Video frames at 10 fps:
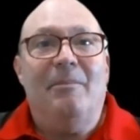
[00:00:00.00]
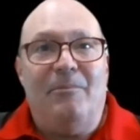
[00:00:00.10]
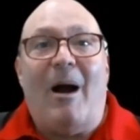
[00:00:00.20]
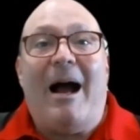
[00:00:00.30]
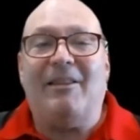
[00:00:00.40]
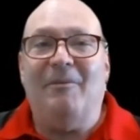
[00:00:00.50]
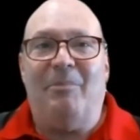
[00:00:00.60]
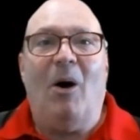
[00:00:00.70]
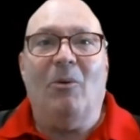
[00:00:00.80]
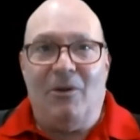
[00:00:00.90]
rock the
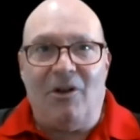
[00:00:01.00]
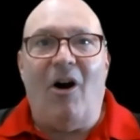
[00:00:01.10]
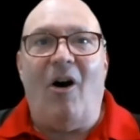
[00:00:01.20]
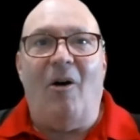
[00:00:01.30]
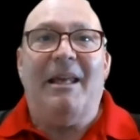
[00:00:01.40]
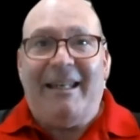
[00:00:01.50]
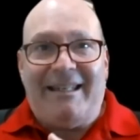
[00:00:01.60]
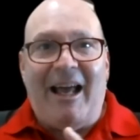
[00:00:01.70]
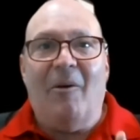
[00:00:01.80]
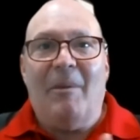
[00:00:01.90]
boat and call me and
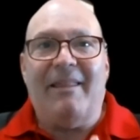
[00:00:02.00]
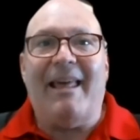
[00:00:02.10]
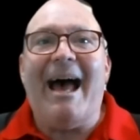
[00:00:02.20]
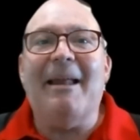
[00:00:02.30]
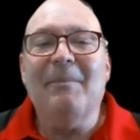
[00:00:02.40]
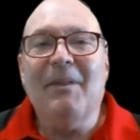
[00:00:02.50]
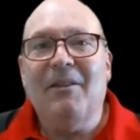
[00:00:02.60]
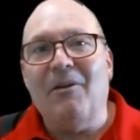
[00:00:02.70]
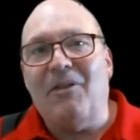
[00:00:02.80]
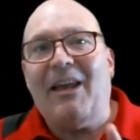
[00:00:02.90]
tell me that.
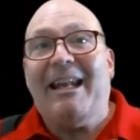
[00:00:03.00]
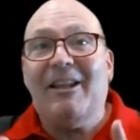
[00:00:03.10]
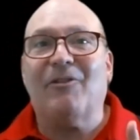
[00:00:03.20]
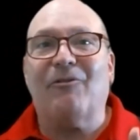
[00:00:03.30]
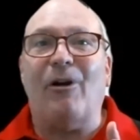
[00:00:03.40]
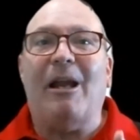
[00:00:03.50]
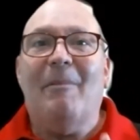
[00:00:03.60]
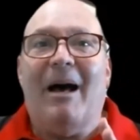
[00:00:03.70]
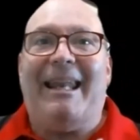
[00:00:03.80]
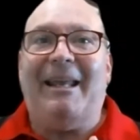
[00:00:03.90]
They're thinking it's free
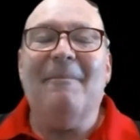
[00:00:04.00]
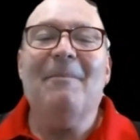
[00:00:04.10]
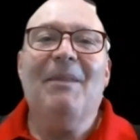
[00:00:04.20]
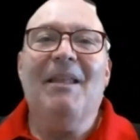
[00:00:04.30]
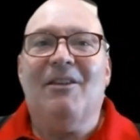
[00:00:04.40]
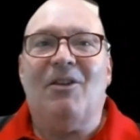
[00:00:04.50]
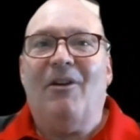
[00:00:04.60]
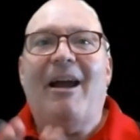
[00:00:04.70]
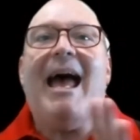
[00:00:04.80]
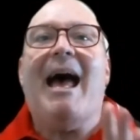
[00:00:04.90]
money. So
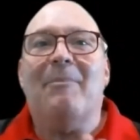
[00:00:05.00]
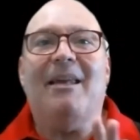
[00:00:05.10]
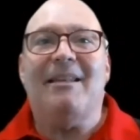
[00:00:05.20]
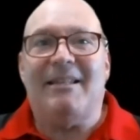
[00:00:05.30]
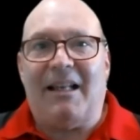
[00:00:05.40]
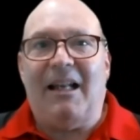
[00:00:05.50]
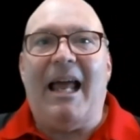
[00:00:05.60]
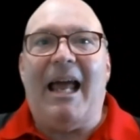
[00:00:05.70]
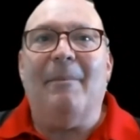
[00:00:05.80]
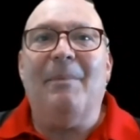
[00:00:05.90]
they're happy as a
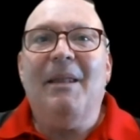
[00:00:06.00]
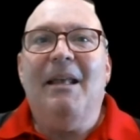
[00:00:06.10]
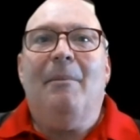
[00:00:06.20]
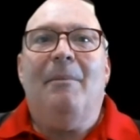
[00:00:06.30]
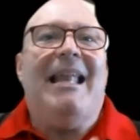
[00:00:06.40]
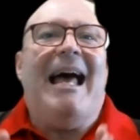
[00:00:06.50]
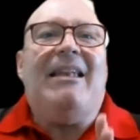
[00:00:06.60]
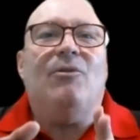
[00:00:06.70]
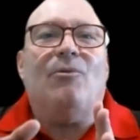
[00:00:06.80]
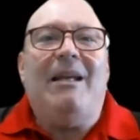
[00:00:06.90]
clam.
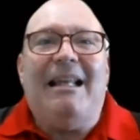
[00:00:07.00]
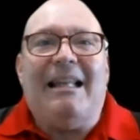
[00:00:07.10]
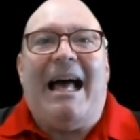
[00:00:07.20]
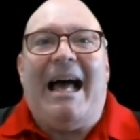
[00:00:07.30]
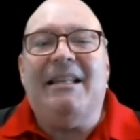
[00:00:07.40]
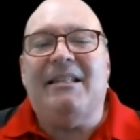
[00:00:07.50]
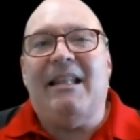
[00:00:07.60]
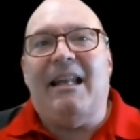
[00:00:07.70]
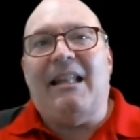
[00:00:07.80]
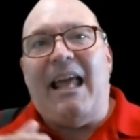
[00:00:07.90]
Not to realize
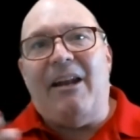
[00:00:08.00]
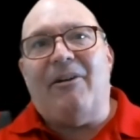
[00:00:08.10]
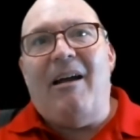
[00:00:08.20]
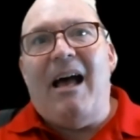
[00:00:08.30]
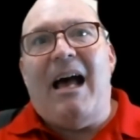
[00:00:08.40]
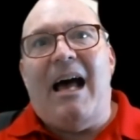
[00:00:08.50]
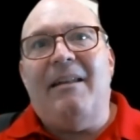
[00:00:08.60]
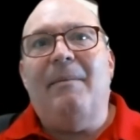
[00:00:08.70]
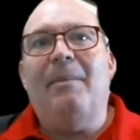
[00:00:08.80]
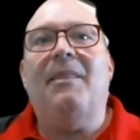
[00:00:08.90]
that later
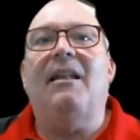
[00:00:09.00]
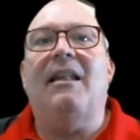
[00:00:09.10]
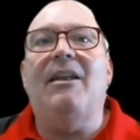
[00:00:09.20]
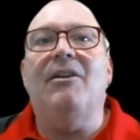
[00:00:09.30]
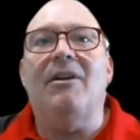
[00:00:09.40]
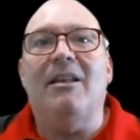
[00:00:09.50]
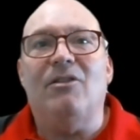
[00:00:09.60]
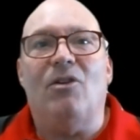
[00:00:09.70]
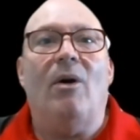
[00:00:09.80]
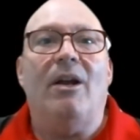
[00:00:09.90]
on, the lender
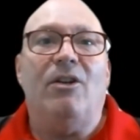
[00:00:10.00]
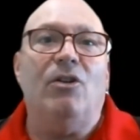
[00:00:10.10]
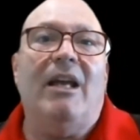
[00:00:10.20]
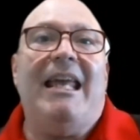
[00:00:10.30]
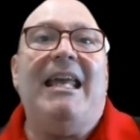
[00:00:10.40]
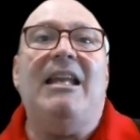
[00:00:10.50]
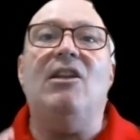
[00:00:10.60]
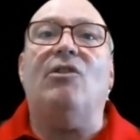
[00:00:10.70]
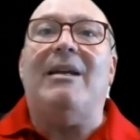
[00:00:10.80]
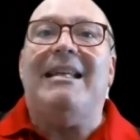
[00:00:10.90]
is going to
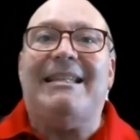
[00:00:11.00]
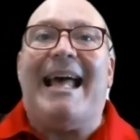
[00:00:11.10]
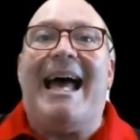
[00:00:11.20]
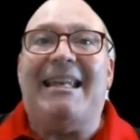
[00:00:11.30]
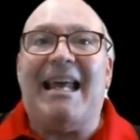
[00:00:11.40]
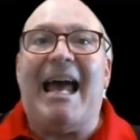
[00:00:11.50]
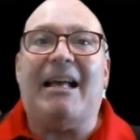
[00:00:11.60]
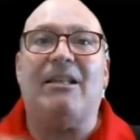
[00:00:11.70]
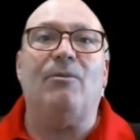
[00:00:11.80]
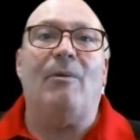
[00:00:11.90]
increase that
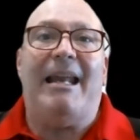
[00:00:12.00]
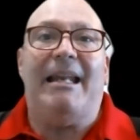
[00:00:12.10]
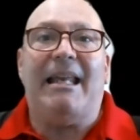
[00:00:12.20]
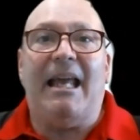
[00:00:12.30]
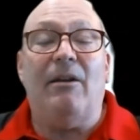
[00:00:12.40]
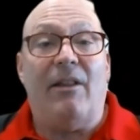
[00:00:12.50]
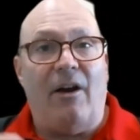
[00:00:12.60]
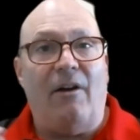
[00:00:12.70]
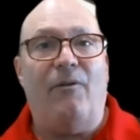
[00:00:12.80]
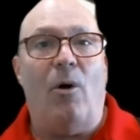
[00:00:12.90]
tax rate again,
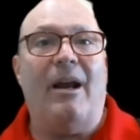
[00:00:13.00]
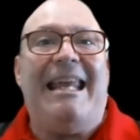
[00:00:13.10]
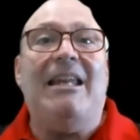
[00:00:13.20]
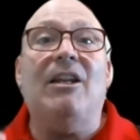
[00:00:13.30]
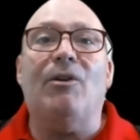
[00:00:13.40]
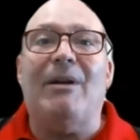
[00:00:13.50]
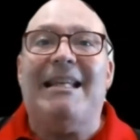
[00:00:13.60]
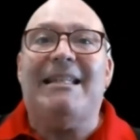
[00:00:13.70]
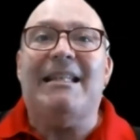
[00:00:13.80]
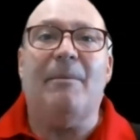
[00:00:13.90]
therefore
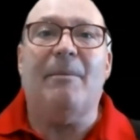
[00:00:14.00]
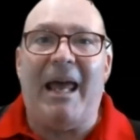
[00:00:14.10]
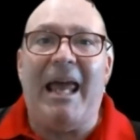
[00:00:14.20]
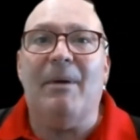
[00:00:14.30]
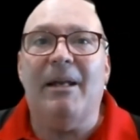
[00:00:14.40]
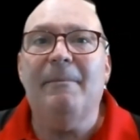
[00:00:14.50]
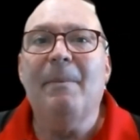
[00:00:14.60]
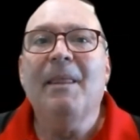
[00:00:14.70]
increasing the payment,